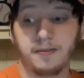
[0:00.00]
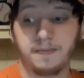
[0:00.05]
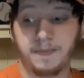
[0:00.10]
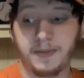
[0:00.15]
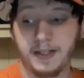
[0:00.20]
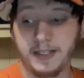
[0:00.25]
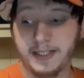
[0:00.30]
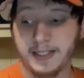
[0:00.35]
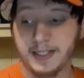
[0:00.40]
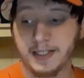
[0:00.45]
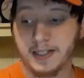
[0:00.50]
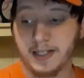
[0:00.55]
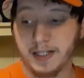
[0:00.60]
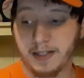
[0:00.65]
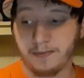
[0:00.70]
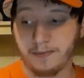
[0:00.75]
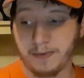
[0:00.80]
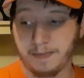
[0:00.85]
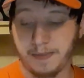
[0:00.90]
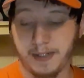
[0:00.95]

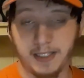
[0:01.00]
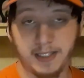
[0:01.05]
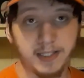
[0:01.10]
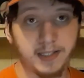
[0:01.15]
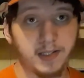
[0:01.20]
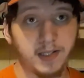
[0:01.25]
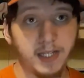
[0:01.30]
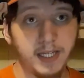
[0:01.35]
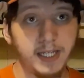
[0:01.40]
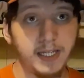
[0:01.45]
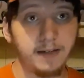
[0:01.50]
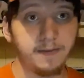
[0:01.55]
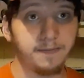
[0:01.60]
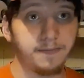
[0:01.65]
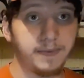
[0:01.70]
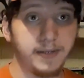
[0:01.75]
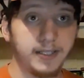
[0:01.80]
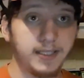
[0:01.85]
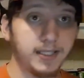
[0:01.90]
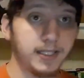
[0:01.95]
When pieces leave,
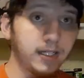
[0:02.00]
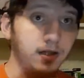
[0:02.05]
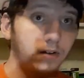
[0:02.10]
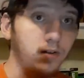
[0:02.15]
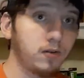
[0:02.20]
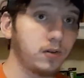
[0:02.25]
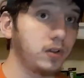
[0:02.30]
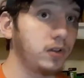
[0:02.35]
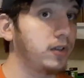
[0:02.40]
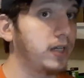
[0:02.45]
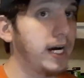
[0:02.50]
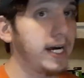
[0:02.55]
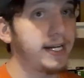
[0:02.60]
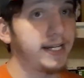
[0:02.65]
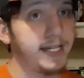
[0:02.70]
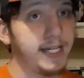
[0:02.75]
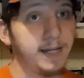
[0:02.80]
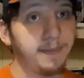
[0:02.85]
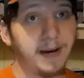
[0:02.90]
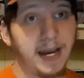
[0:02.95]
pieces get older, you got
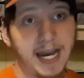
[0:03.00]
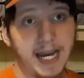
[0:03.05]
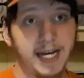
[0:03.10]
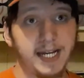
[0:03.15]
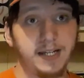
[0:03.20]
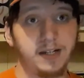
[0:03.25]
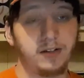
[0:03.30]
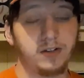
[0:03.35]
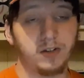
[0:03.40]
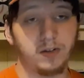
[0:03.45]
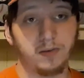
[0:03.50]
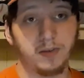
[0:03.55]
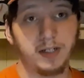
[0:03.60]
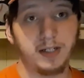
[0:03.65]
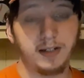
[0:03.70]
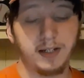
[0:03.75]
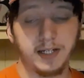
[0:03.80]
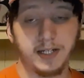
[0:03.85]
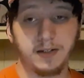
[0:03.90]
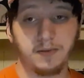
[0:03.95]
to keep adding to
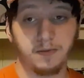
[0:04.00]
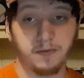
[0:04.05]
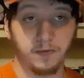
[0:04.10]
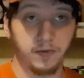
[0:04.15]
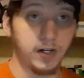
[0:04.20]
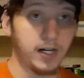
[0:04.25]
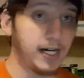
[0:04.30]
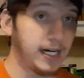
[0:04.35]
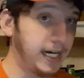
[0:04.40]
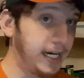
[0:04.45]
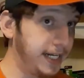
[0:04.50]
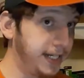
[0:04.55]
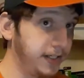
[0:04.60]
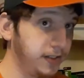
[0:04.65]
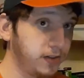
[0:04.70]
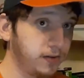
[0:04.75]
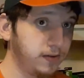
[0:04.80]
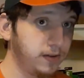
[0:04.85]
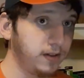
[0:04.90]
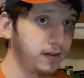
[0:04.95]
it. And if we're not adding
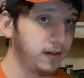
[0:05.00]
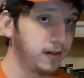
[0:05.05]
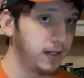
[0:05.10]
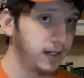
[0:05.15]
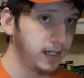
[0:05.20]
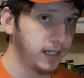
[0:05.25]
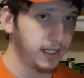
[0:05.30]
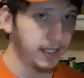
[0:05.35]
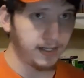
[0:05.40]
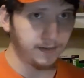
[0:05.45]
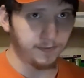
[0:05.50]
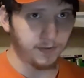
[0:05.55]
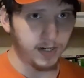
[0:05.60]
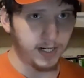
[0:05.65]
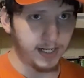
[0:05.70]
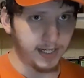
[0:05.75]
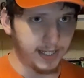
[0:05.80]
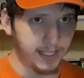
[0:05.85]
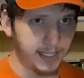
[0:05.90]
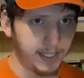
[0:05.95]
to it, if we're
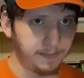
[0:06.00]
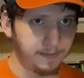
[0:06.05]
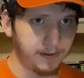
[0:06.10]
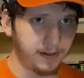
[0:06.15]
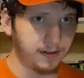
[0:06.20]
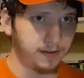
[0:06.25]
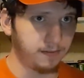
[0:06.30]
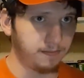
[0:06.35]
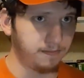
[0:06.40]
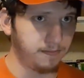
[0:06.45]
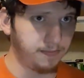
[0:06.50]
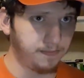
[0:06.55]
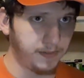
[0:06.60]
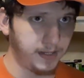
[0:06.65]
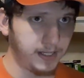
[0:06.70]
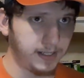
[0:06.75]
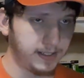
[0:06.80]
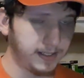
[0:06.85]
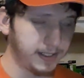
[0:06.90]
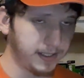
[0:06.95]
not keeping
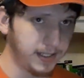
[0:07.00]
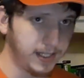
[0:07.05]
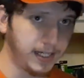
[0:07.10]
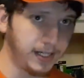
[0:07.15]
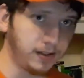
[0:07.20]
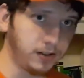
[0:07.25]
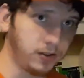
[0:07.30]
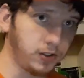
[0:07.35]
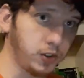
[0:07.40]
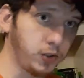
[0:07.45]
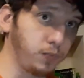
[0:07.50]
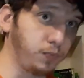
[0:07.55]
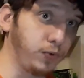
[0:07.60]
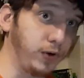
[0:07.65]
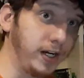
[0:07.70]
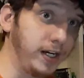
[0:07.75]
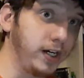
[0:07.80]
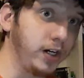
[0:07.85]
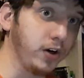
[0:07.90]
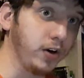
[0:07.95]
pieces like
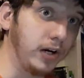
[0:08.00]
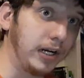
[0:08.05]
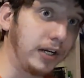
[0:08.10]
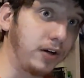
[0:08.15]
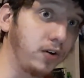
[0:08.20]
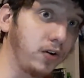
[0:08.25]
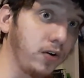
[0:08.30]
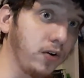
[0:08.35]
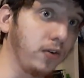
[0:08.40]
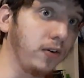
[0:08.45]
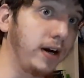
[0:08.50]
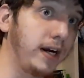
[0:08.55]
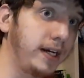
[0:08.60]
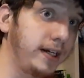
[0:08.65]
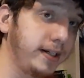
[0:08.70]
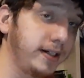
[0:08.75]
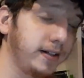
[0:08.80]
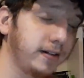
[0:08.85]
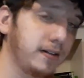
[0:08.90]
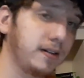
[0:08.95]
Springer and
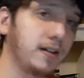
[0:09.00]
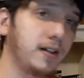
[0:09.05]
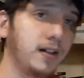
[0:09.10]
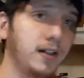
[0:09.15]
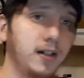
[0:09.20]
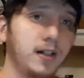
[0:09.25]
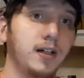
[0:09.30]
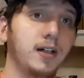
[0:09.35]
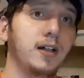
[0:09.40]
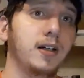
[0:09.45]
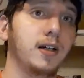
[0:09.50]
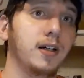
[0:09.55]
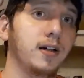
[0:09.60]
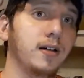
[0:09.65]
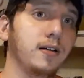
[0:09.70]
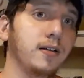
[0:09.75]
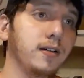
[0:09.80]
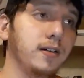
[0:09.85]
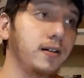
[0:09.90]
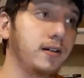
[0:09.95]
Correa,
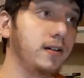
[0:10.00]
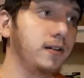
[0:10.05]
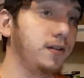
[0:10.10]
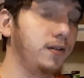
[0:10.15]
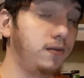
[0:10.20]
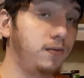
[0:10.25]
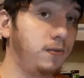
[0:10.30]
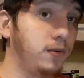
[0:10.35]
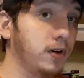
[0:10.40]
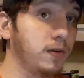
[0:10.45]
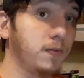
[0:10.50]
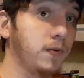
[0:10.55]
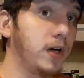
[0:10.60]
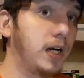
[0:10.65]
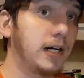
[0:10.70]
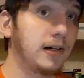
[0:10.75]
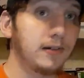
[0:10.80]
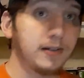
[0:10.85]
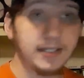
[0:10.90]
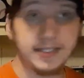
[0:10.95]
we're
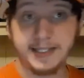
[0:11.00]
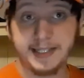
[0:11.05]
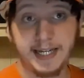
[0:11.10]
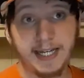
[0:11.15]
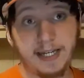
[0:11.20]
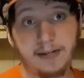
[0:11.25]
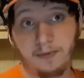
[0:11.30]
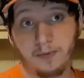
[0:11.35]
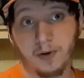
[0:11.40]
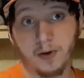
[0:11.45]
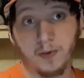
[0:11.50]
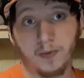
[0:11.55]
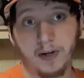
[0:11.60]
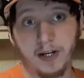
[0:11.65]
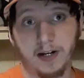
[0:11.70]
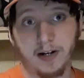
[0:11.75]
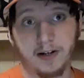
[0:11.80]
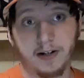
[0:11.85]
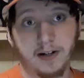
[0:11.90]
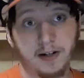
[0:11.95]
not going to stay where
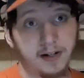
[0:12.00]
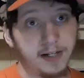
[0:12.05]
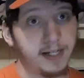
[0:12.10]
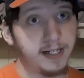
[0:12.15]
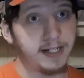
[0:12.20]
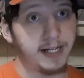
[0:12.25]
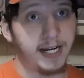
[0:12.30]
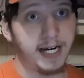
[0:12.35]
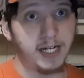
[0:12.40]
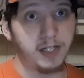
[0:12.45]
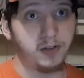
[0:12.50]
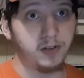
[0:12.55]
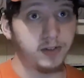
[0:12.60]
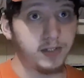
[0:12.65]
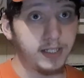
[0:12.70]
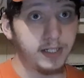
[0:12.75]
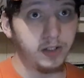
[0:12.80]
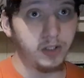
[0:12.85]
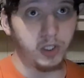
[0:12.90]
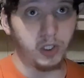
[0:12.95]
we are, and the Astros
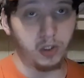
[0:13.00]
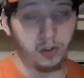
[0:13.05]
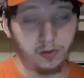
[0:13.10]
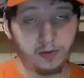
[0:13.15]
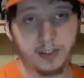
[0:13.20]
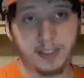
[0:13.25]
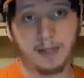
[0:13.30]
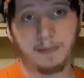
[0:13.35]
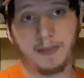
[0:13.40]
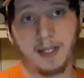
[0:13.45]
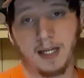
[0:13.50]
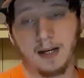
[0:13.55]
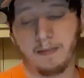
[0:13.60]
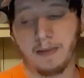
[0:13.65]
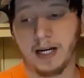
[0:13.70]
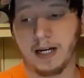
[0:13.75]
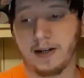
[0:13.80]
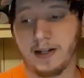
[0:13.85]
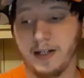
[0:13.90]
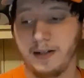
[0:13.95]
need to do something
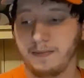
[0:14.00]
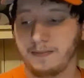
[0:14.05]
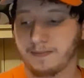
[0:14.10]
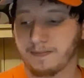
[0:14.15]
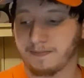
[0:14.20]
about it.